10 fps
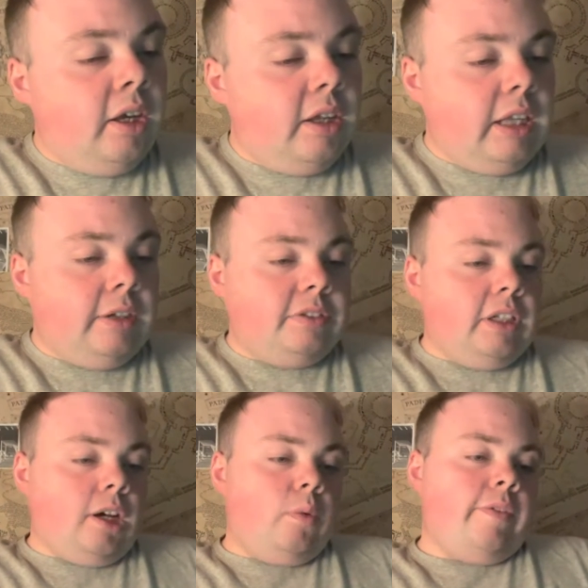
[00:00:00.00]
Then
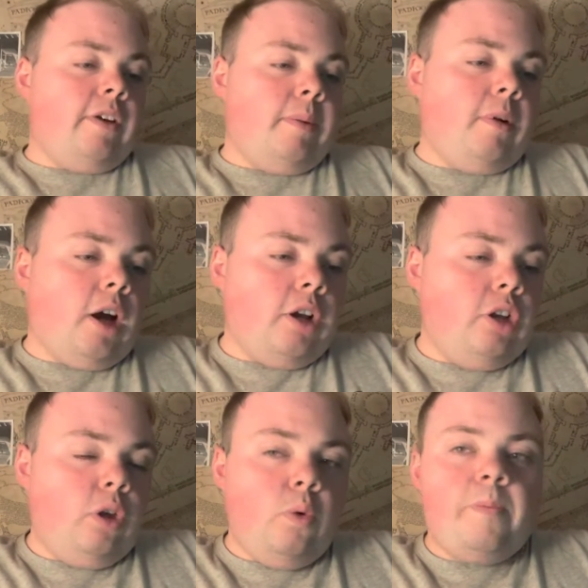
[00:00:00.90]
obviously going with
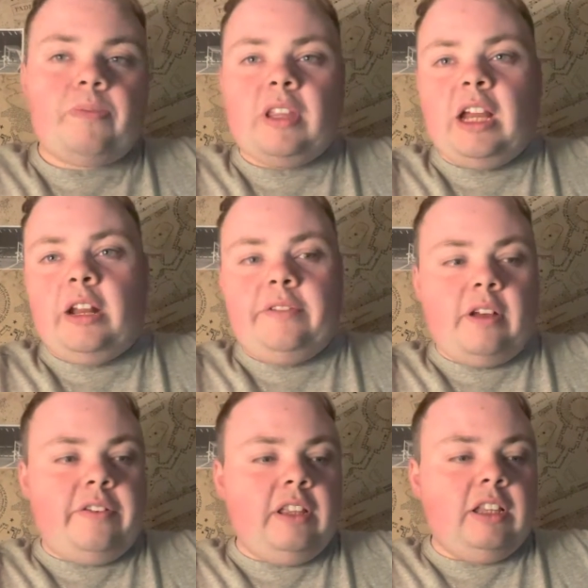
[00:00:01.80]
Arnoux,
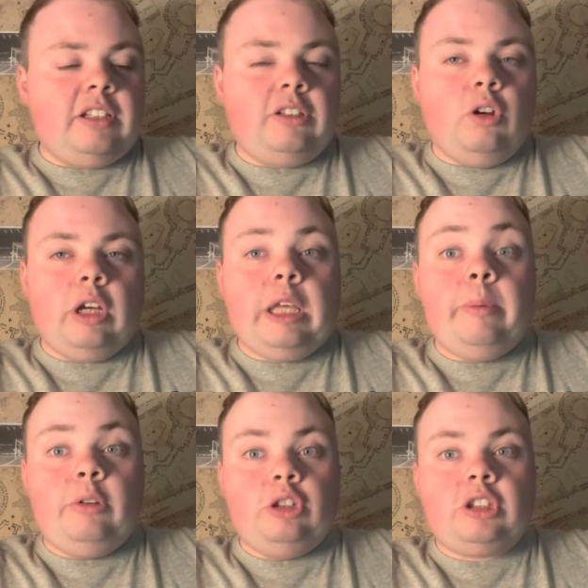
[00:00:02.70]
and I think the
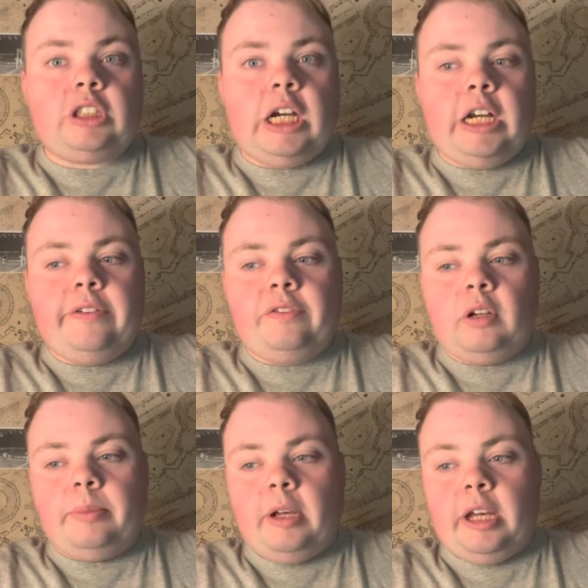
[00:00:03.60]
goalkeeper we just signed
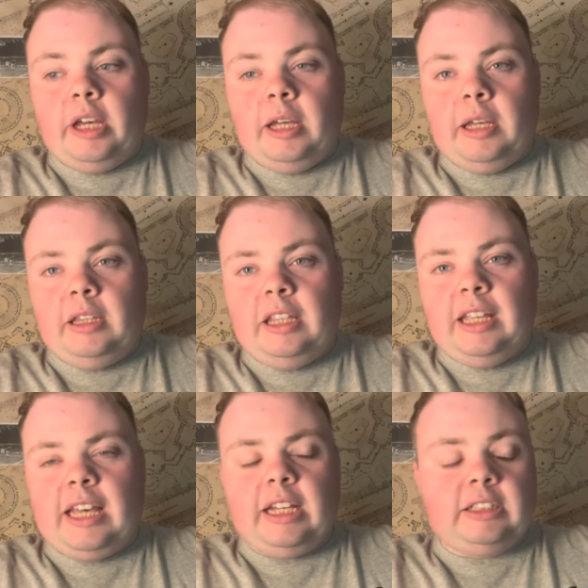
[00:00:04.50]
from
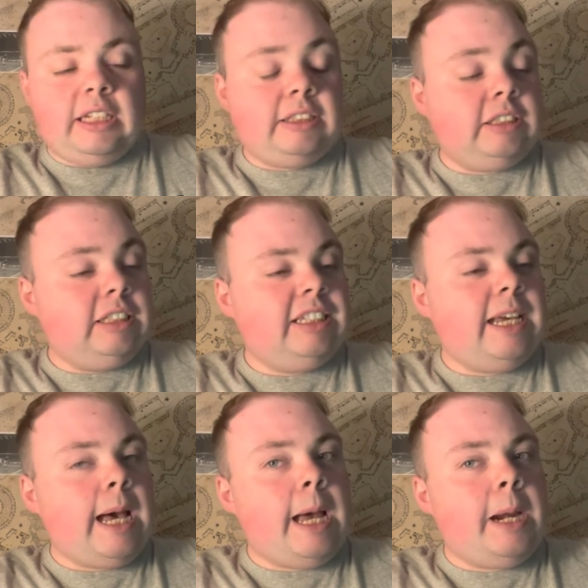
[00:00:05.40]
the Exeter
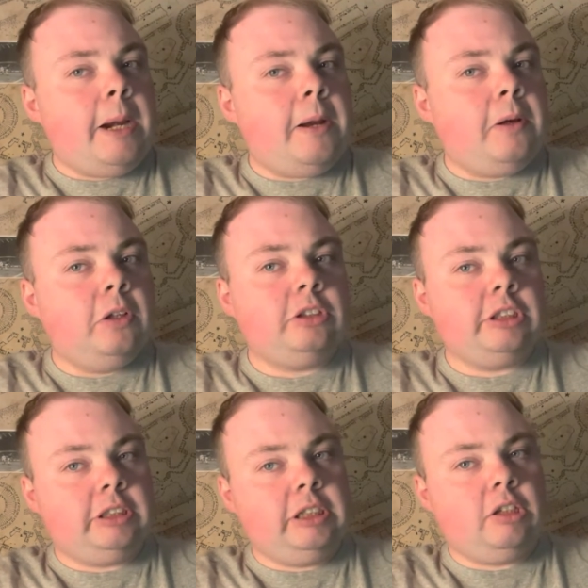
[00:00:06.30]
City and Hull
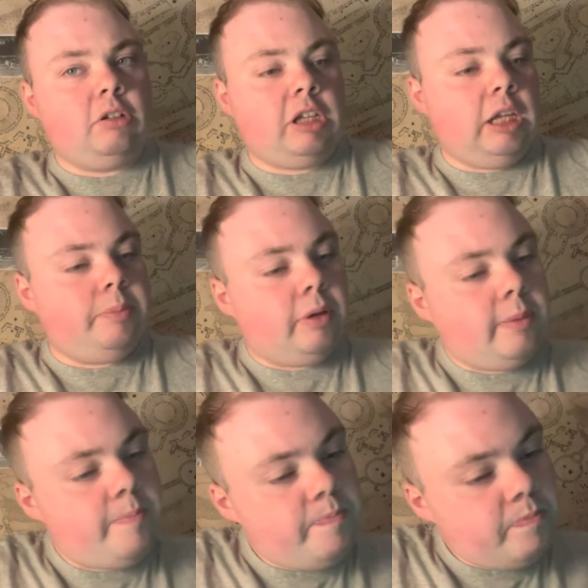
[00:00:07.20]
City
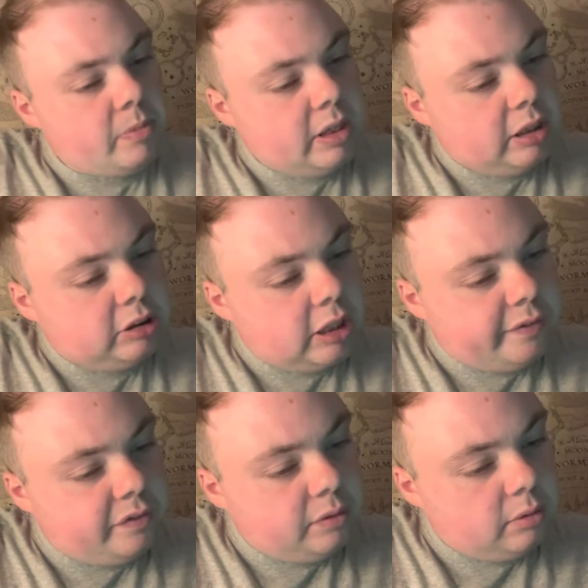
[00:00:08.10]
goalkeeper,
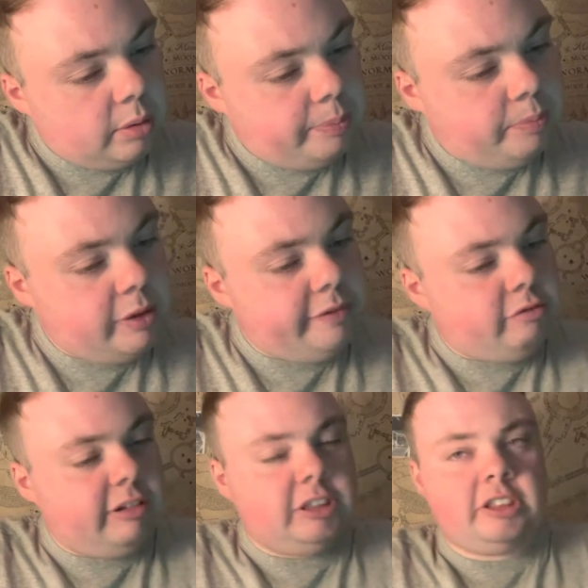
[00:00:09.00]
Jav
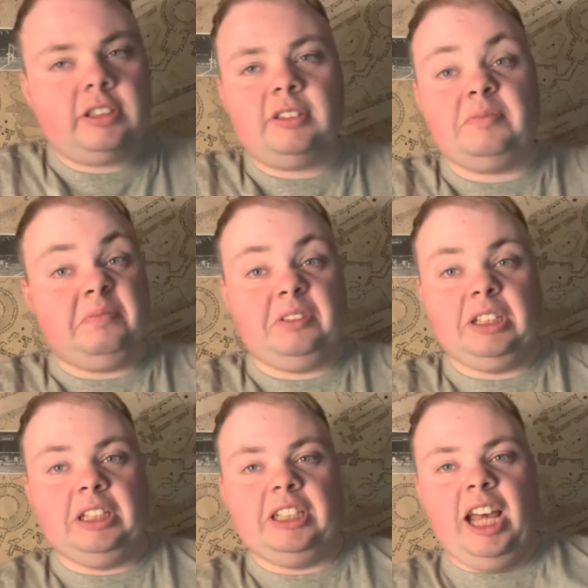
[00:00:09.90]
Pivrich.
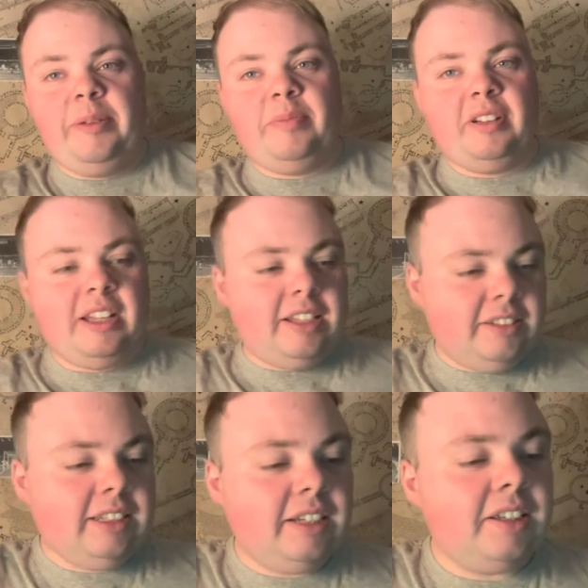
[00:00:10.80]
Say his name, but
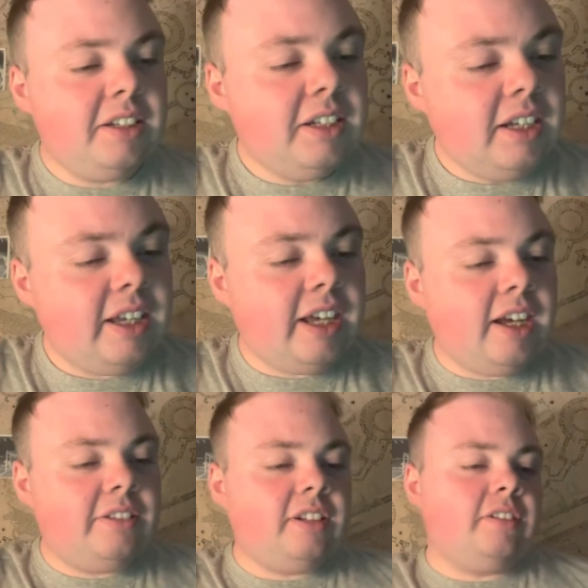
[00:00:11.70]
yeah.
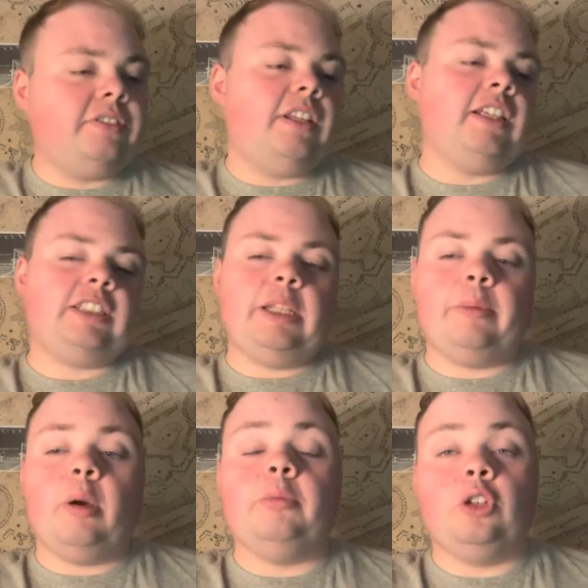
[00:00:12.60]
Then obviously next time
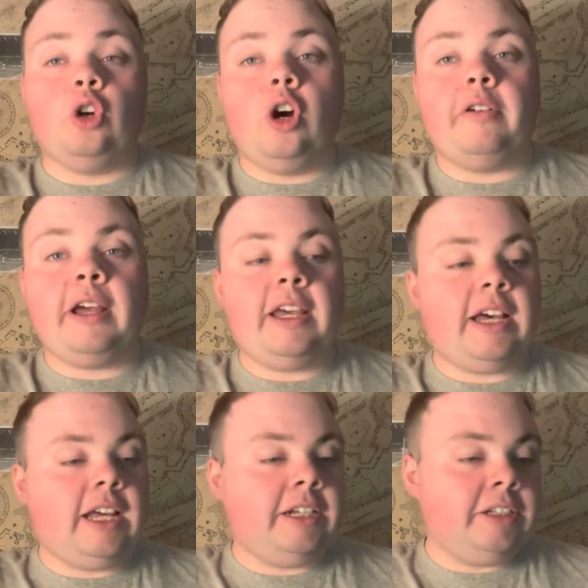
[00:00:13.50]
we're going to
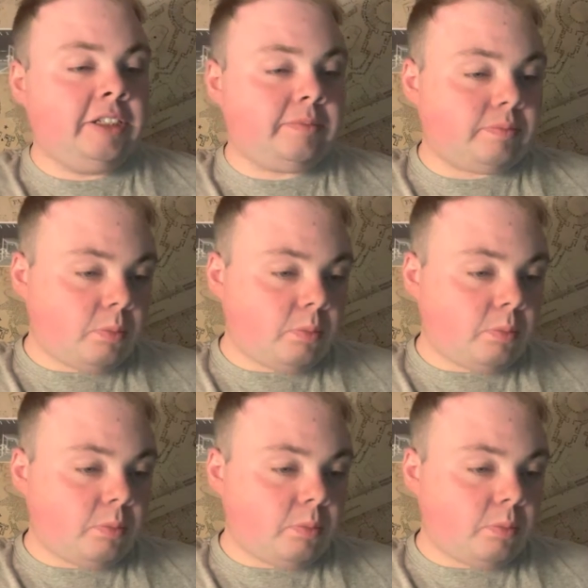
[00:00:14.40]
Doucoure, and